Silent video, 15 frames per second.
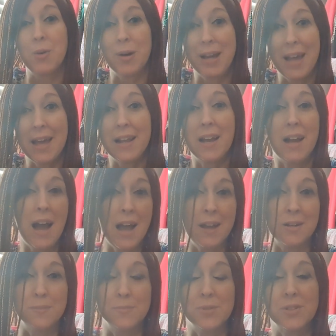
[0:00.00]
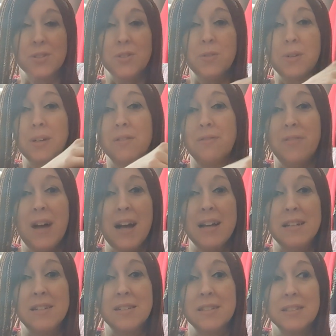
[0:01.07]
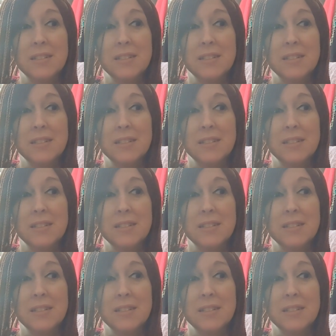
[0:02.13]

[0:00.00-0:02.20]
organic items. You can find,